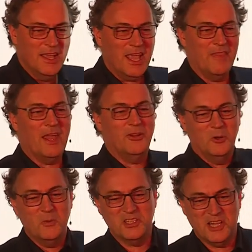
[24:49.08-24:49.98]
And then 2
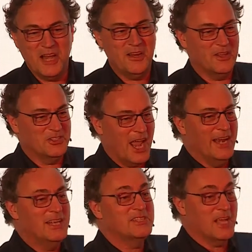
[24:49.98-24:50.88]
weeks later, the
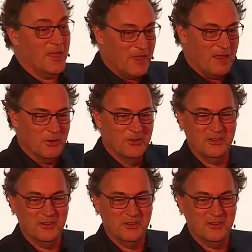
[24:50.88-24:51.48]
Chinese said they want